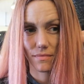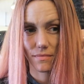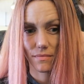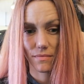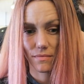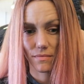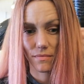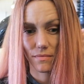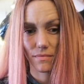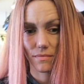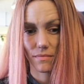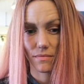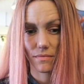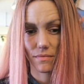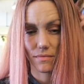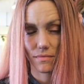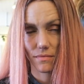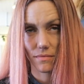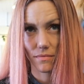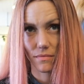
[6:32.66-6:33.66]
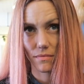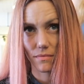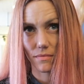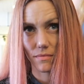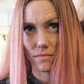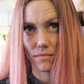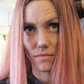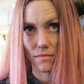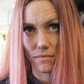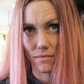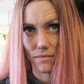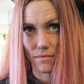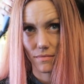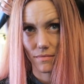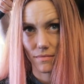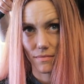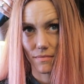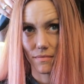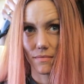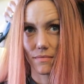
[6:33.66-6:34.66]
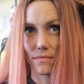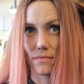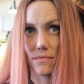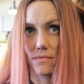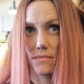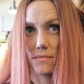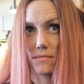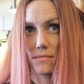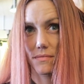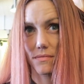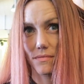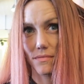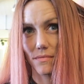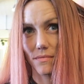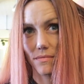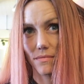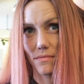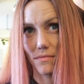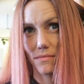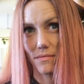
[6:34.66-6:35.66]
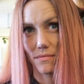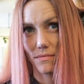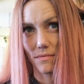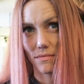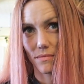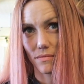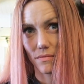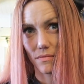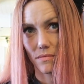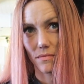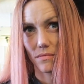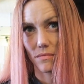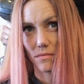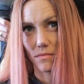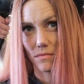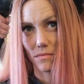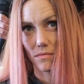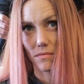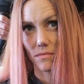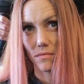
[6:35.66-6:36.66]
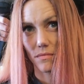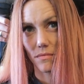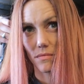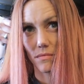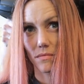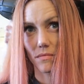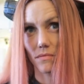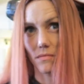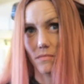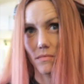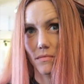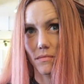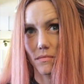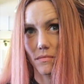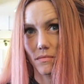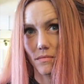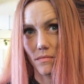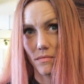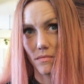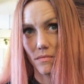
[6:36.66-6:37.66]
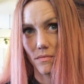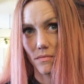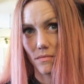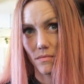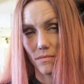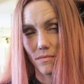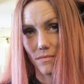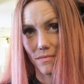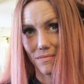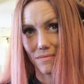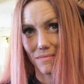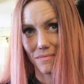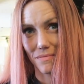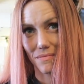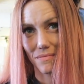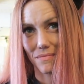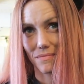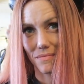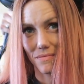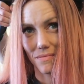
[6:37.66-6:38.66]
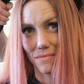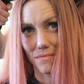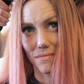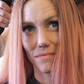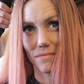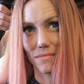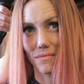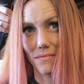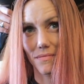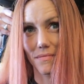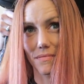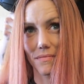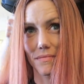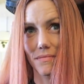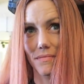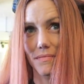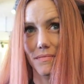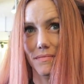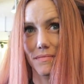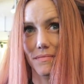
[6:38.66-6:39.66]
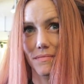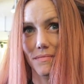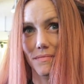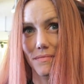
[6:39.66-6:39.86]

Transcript: No one is speaking in this clip.